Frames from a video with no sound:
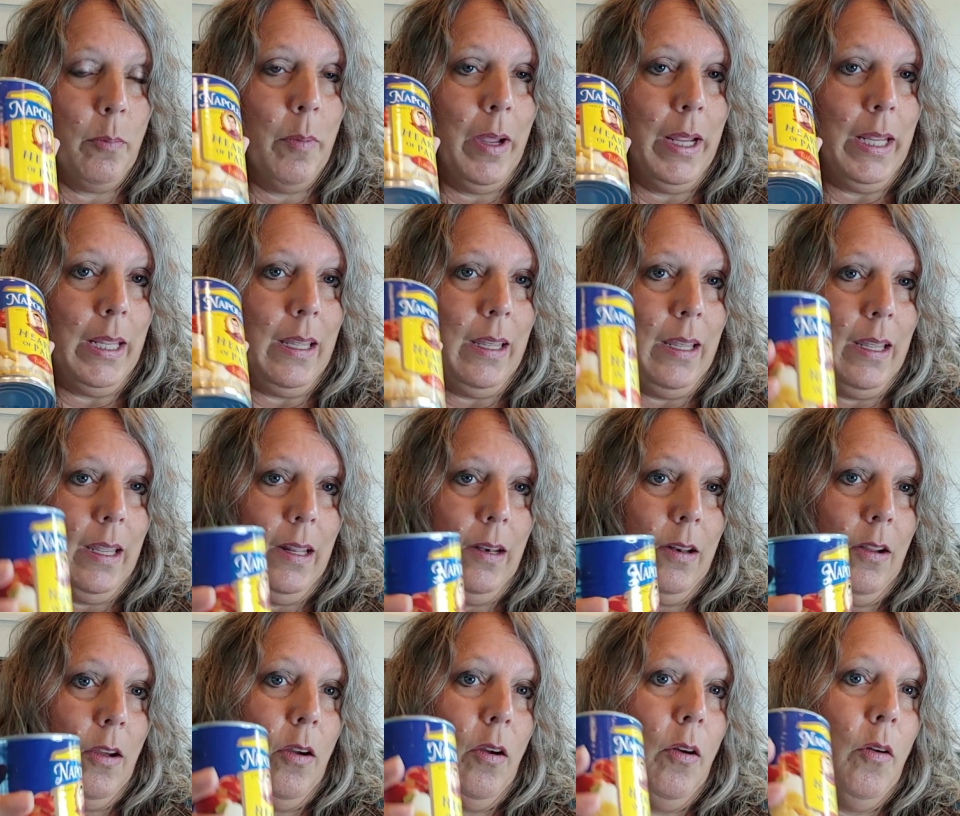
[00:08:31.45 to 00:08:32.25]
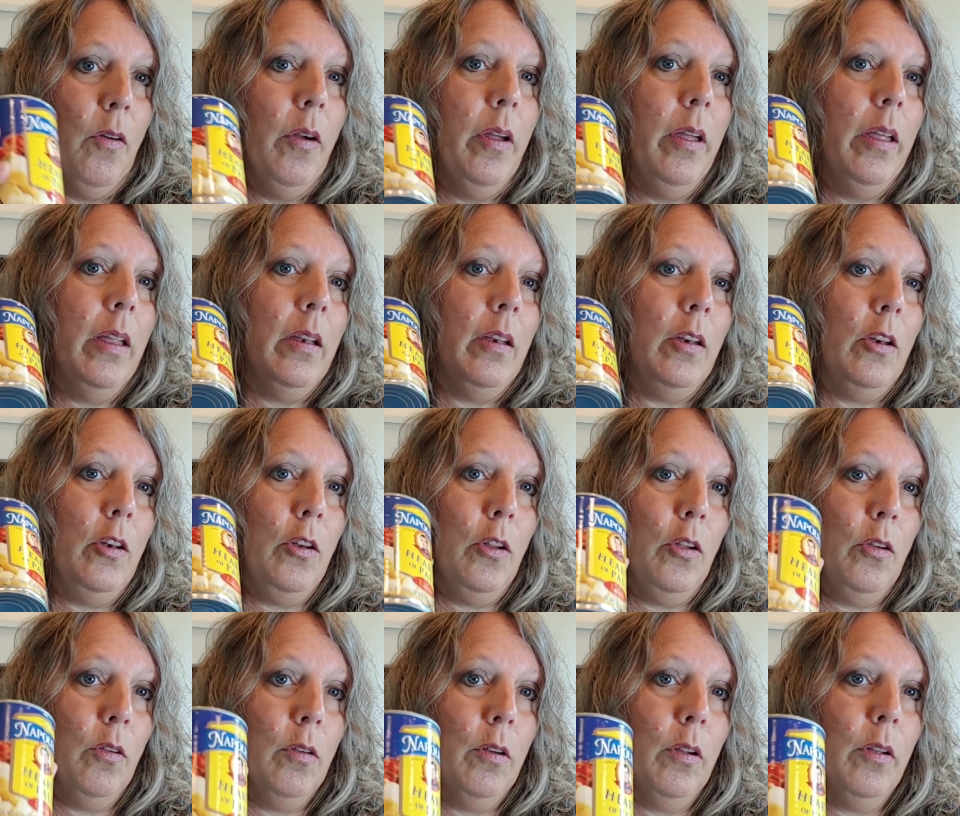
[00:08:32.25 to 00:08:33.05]
my keto
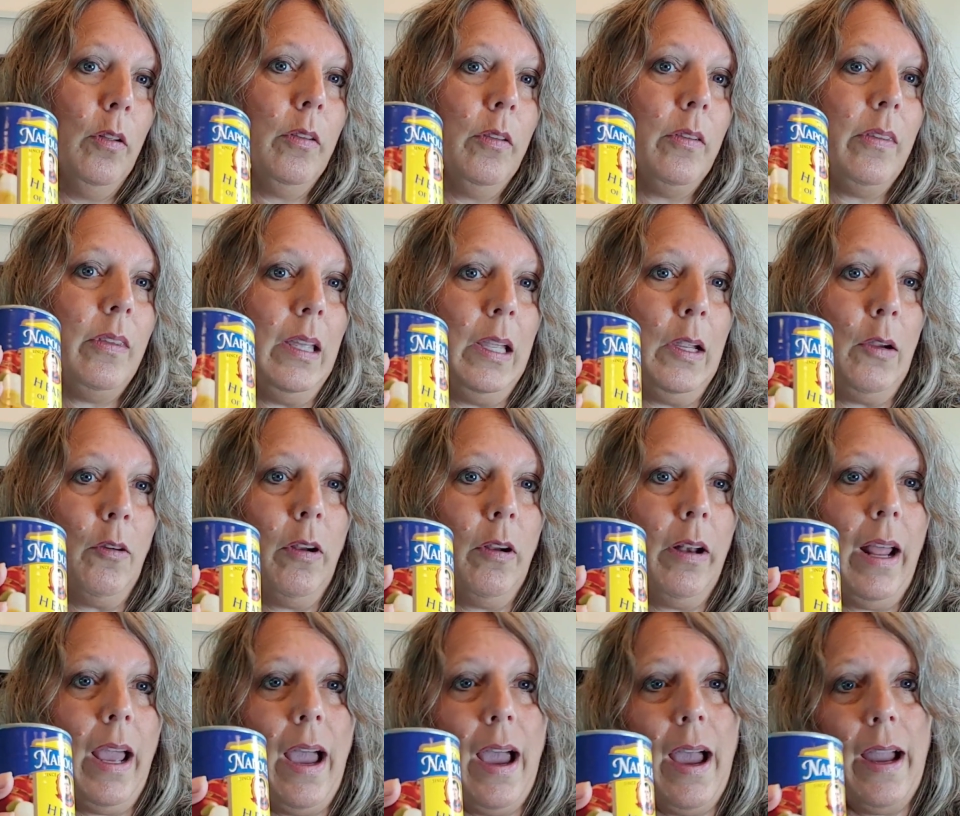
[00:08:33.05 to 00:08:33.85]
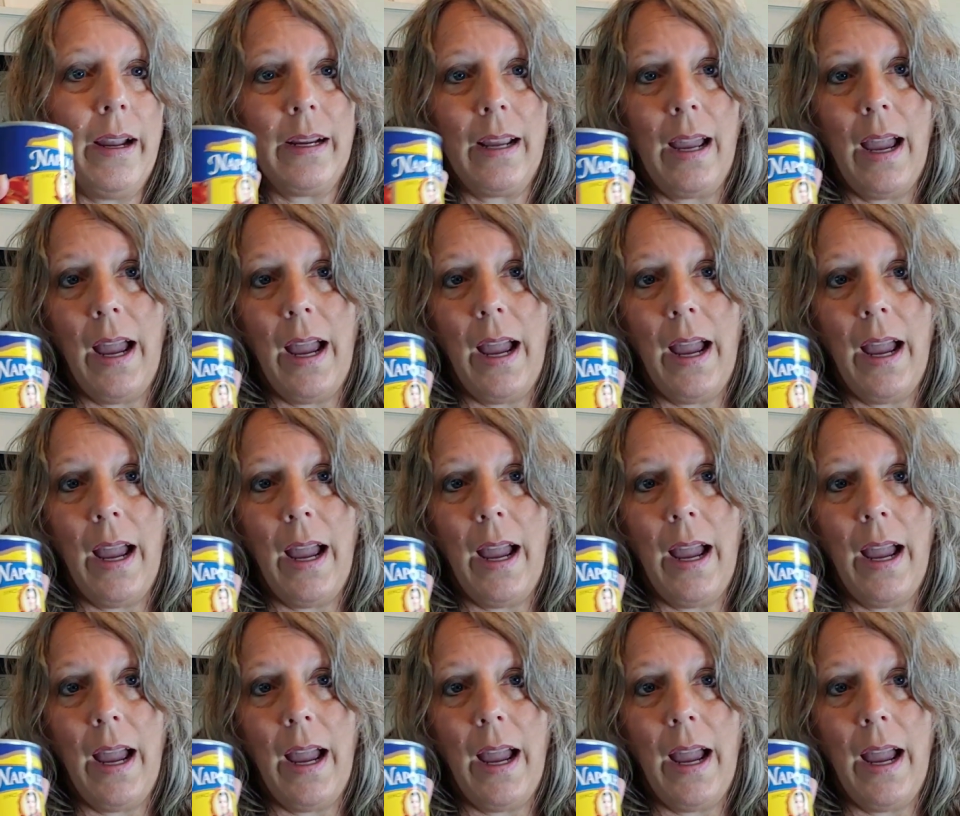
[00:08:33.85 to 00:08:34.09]
noodle secret hack.